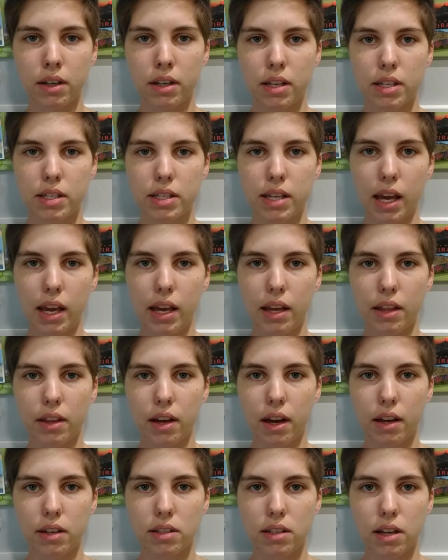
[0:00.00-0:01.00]
saying
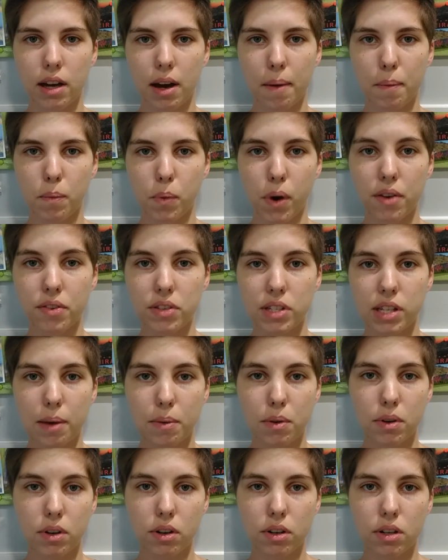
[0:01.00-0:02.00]
that we have the
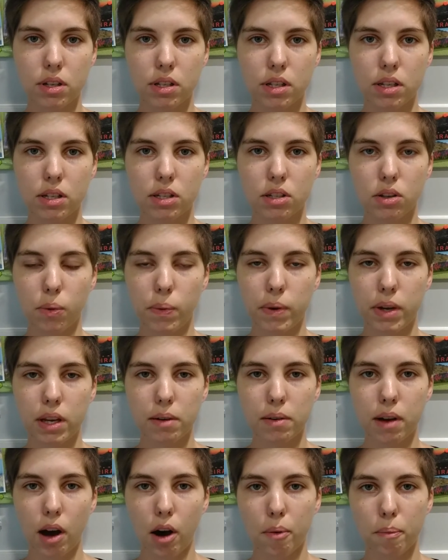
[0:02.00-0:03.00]
same currency, so we
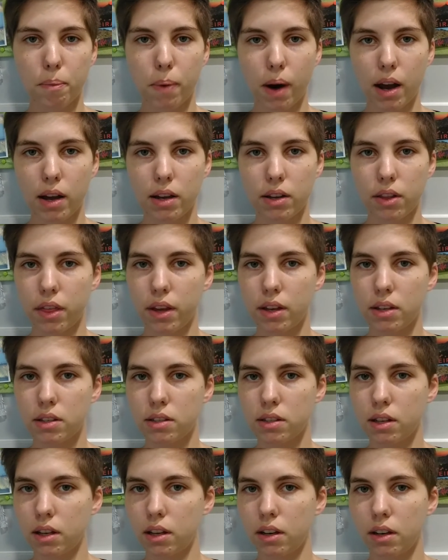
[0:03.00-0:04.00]
can now buy
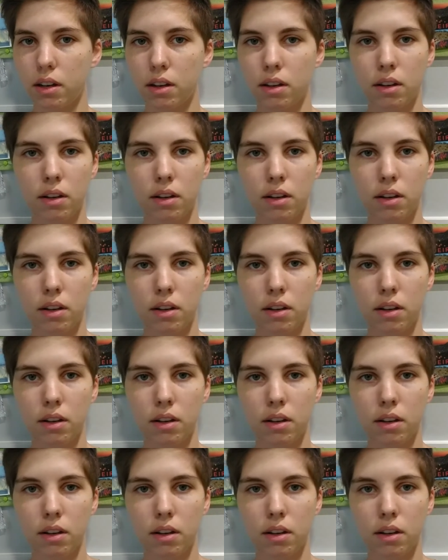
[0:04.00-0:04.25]
things in,